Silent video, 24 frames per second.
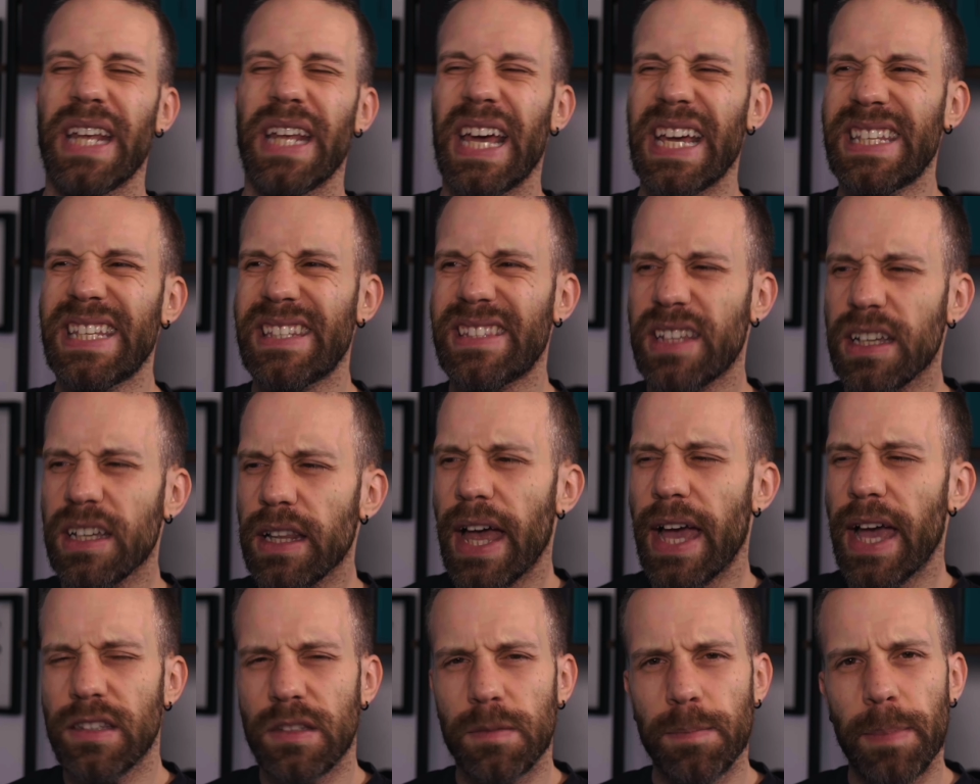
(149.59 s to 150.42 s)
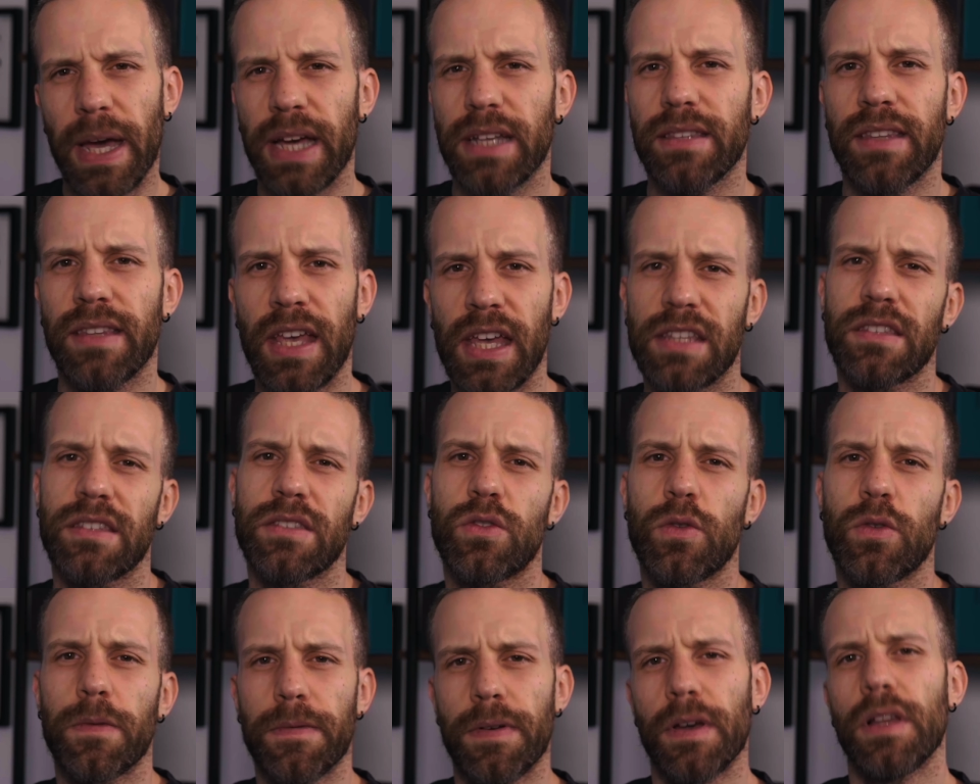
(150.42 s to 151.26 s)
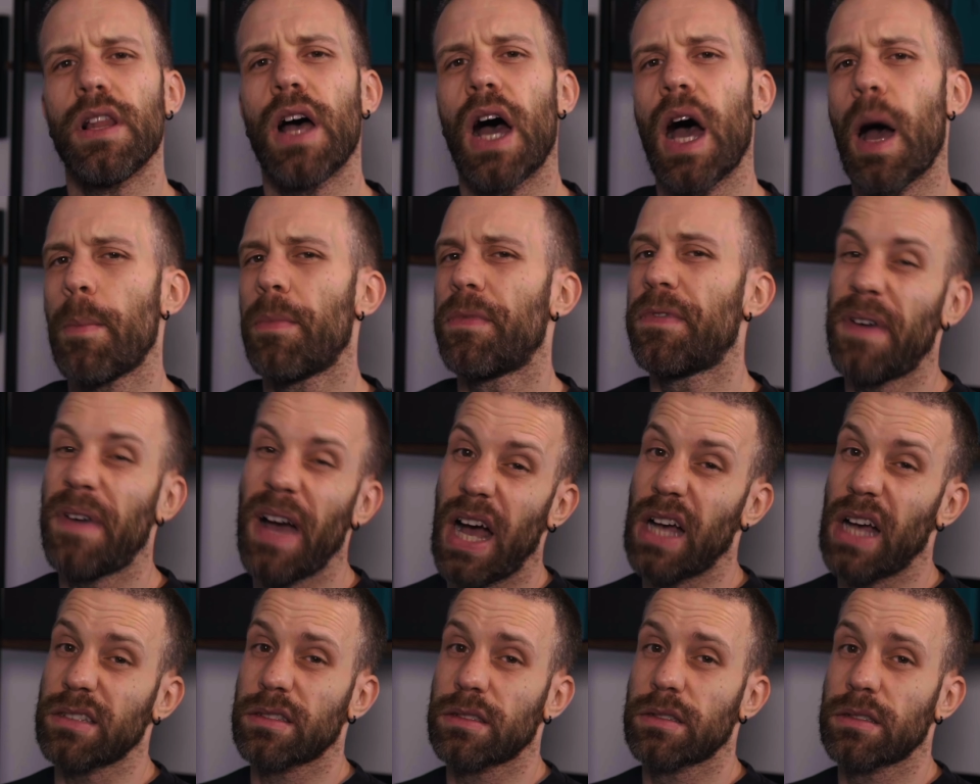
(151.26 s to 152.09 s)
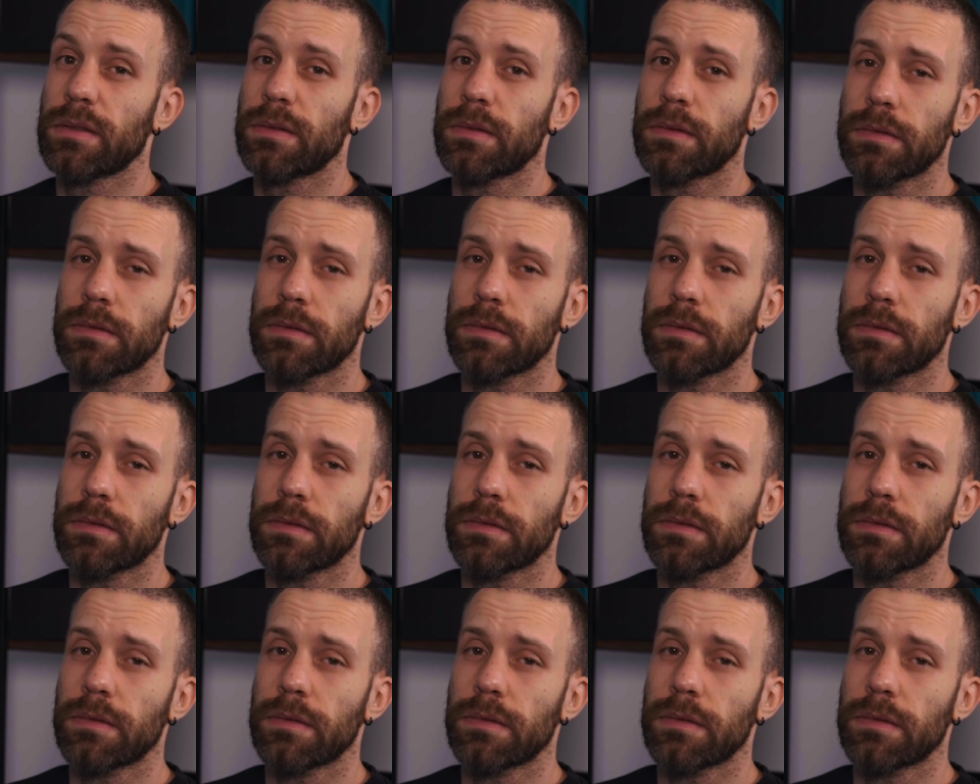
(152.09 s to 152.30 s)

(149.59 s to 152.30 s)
but I still expect that to fill up fast.